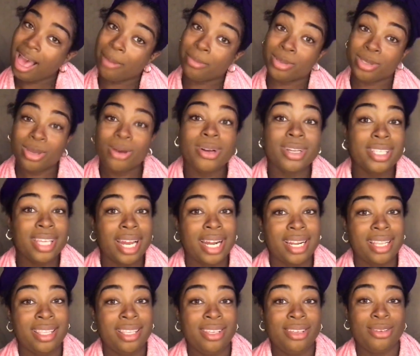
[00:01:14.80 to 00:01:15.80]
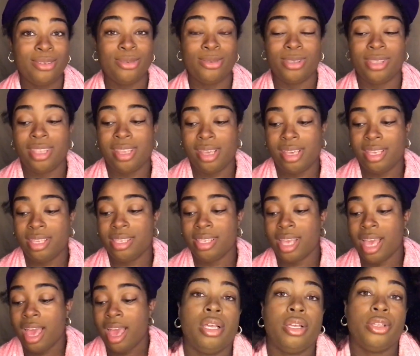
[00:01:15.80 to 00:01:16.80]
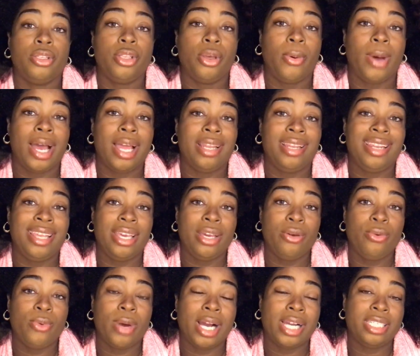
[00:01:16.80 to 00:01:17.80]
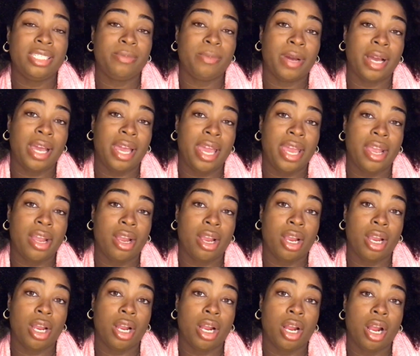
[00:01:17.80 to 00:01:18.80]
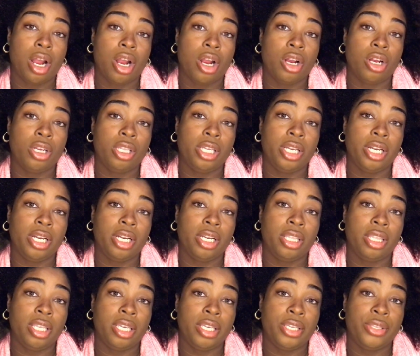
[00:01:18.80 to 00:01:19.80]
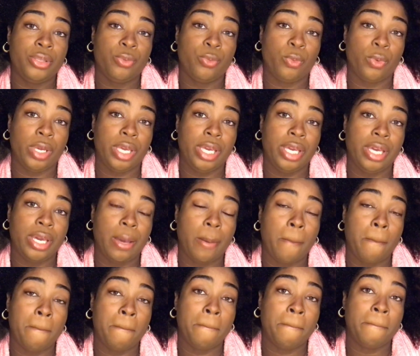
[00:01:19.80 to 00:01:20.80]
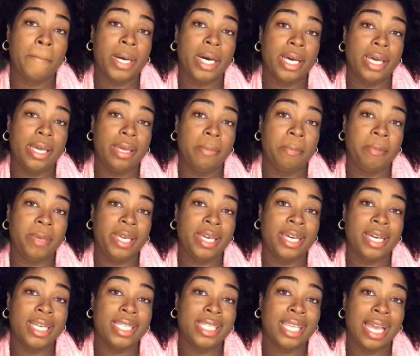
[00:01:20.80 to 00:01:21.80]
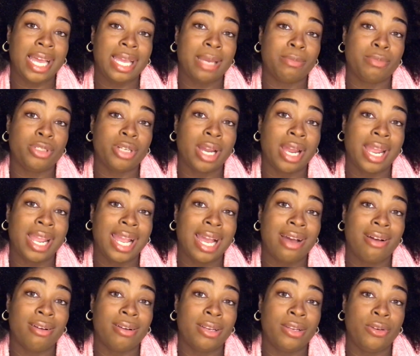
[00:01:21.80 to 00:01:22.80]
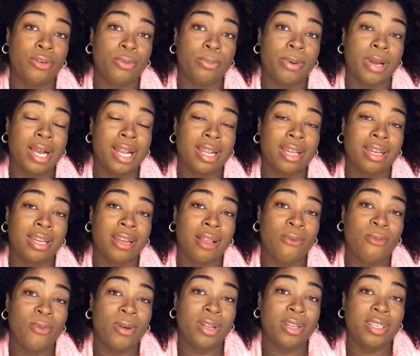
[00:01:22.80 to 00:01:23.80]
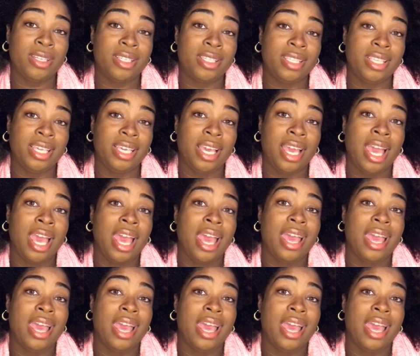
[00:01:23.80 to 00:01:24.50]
I'm so excited to use this. So I did wash my hair earlier this week, but because I am trying out a new product and I want to see